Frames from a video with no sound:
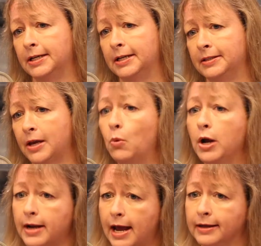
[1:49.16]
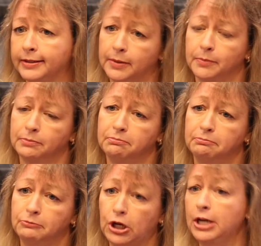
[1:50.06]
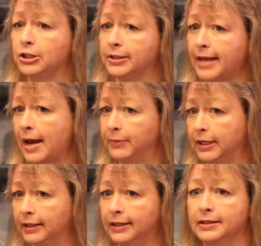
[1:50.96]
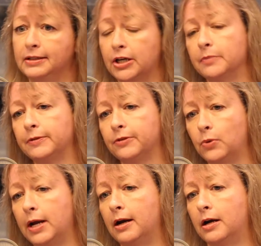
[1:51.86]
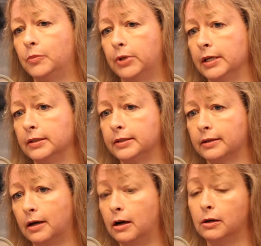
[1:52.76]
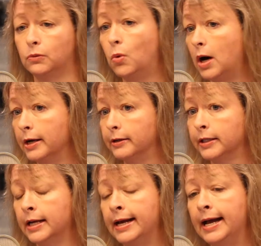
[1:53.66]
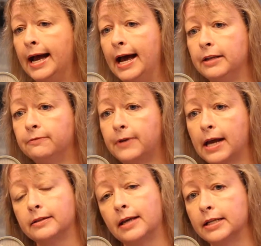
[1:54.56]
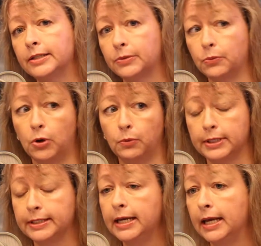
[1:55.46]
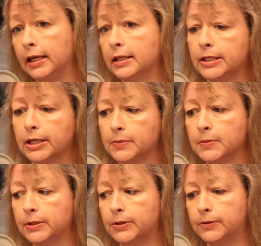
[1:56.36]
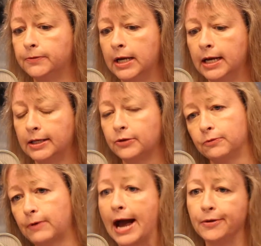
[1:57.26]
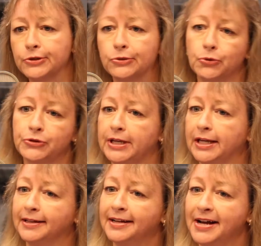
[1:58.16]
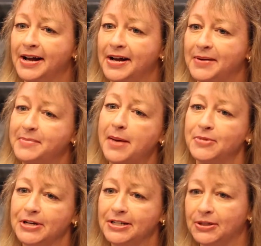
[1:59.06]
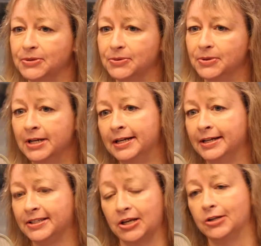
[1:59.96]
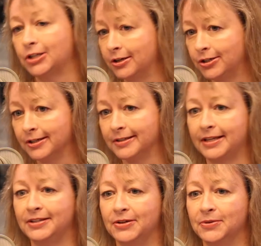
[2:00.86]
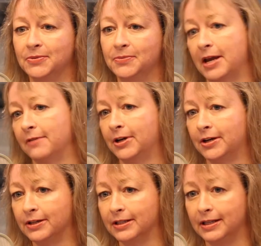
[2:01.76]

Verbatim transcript: uh, there weren't some changes happening in terms of the way our brains are wired. And in fact, that's what we're seeing in terms of sort of outsourcing uh, memory to search engines, as you may have heard